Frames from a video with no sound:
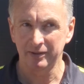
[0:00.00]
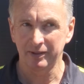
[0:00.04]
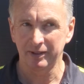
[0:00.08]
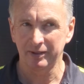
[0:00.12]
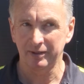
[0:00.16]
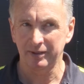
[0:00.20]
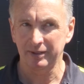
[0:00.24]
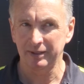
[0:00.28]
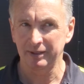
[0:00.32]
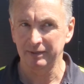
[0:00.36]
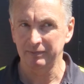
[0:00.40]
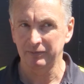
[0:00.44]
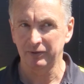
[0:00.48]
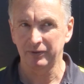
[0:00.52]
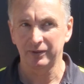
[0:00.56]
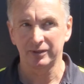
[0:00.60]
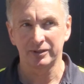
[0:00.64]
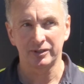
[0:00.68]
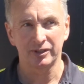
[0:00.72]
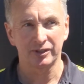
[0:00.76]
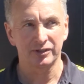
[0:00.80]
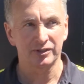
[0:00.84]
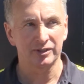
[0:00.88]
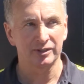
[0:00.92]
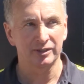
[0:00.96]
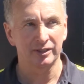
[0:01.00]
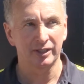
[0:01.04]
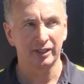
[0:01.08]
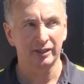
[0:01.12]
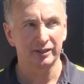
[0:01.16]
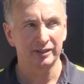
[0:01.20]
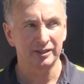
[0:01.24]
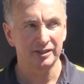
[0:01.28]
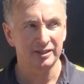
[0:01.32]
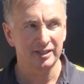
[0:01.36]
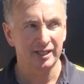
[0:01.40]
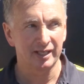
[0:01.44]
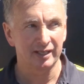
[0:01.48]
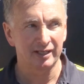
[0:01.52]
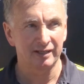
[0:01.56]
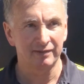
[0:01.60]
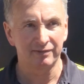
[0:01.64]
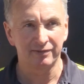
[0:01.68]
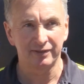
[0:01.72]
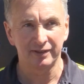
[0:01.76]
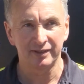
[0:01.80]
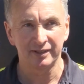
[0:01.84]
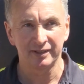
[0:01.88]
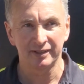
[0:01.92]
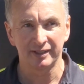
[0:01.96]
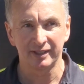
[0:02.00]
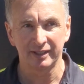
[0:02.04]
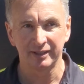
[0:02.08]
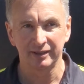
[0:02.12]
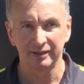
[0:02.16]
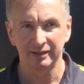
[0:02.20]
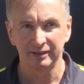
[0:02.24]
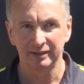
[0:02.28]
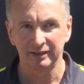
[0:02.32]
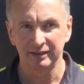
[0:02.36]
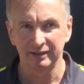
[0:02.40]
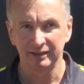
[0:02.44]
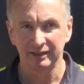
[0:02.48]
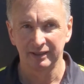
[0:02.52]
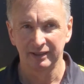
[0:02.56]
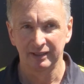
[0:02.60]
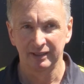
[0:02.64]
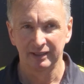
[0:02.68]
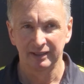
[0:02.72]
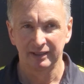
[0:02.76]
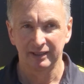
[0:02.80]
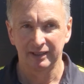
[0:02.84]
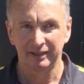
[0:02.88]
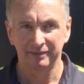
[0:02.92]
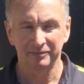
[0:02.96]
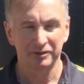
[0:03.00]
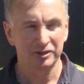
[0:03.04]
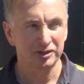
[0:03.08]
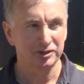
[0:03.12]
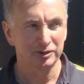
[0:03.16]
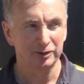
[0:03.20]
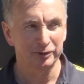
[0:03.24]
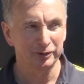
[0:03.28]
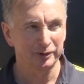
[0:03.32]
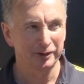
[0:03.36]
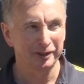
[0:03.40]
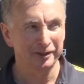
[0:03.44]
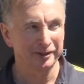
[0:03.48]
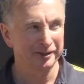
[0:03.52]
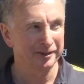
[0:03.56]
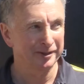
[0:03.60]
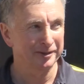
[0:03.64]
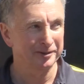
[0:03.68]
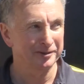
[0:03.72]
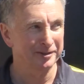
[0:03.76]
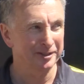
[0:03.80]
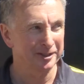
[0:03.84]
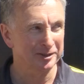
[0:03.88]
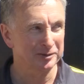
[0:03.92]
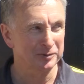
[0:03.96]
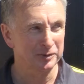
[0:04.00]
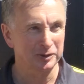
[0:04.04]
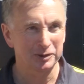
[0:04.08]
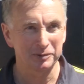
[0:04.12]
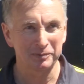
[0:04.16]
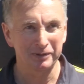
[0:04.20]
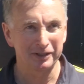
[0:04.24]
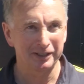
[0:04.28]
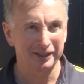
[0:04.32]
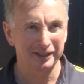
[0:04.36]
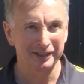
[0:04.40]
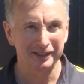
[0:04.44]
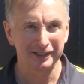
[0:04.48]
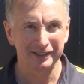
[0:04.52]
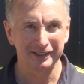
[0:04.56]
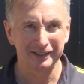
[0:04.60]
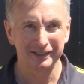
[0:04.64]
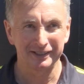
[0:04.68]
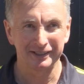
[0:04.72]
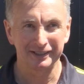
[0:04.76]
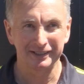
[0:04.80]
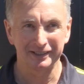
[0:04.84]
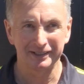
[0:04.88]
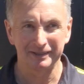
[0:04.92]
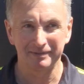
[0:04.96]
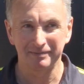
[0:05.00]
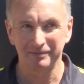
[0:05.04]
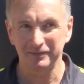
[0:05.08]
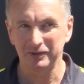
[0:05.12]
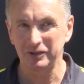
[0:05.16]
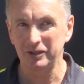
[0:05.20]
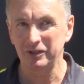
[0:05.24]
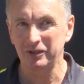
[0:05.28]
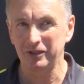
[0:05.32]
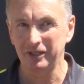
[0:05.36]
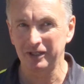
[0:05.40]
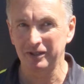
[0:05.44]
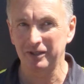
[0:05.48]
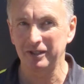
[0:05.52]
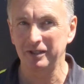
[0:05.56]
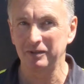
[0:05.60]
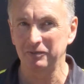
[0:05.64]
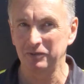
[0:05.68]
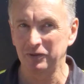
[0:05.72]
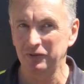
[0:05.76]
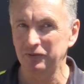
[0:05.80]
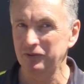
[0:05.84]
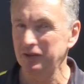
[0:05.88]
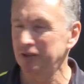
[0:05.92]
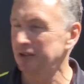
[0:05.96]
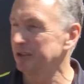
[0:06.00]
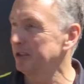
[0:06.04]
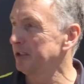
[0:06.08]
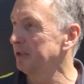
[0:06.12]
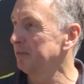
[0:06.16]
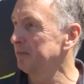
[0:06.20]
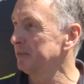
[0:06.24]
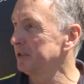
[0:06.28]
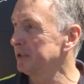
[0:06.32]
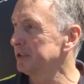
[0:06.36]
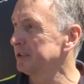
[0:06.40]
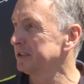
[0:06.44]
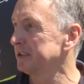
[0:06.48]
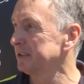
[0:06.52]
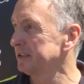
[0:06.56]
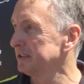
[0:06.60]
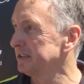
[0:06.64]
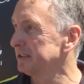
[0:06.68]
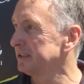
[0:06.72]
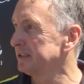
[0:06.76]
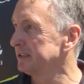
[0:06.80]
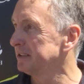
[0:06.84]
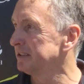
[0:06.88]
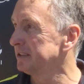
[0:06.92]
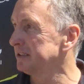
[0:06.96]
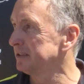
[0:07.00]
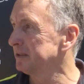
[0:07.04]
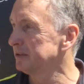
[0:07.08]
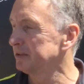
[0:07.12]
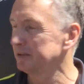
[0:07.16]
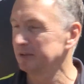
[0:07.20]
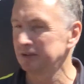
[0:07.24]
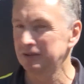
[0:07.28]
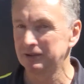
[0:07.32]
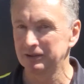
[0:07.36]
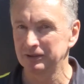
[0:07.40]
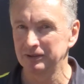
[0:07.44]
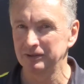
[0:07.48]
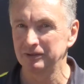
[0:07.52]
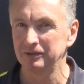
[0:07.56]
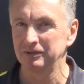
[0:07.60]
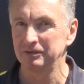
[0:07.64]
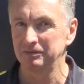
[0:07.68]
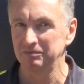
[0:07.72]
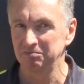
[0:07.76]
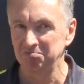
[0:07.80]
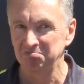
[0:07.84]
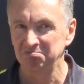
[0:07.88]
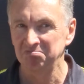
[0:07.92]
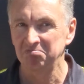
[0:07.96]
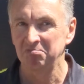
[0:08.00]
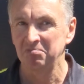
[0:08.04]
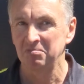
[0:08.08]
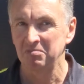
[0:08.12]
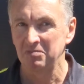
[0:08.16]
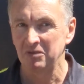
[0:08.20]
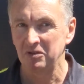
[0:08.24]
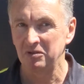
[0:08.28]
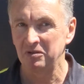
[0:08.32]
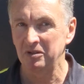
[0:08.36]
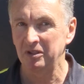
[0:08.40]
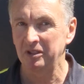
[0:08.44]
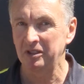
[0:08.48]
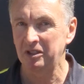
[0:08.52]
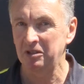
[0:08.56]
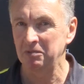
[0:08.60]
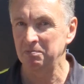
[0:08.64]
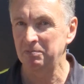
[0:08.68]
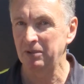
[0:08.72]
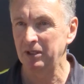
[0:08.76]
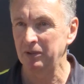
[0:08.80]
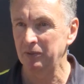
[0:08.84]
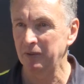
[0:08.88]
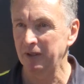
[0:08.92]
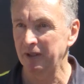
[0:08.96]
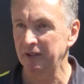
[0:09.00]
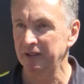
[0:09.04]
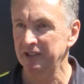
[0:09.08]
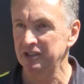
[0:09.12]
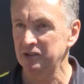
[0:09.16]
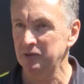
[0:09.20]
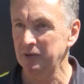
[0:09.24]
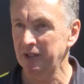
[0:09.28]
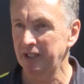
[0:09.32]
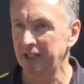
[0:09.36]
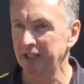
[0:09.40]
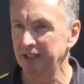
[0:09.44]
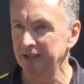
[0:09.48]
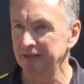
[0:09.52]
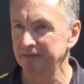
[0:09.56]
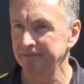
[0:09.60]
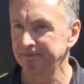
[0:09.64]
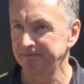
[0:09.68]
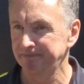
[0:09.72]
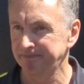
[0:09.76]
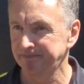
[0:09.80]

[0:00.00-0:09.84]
I think we've got Justin Gully's getting fitter now. I'm just looking around as we speak. I think we've got the numbers to really compete well this weekend.